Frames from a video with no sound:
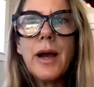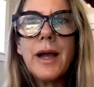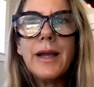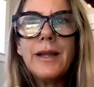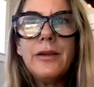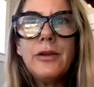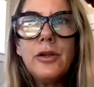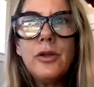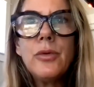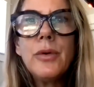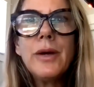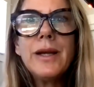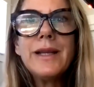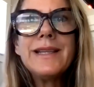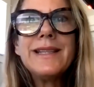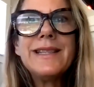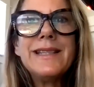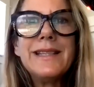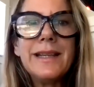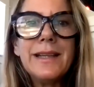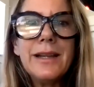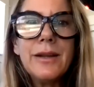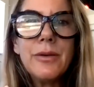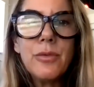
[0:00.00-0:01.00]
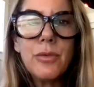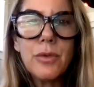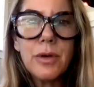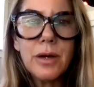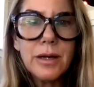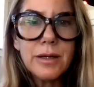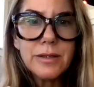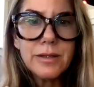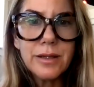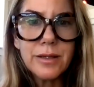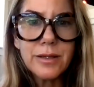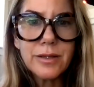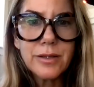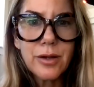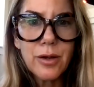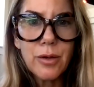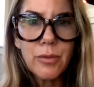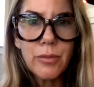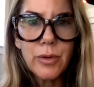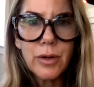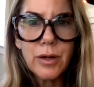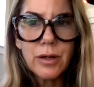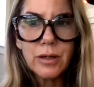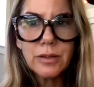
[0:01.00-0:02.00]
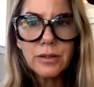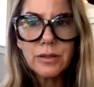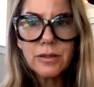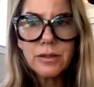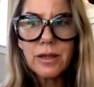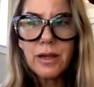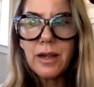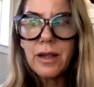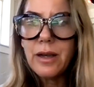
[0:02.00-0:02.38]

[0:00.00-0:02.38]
I knew I didn't want disco balls.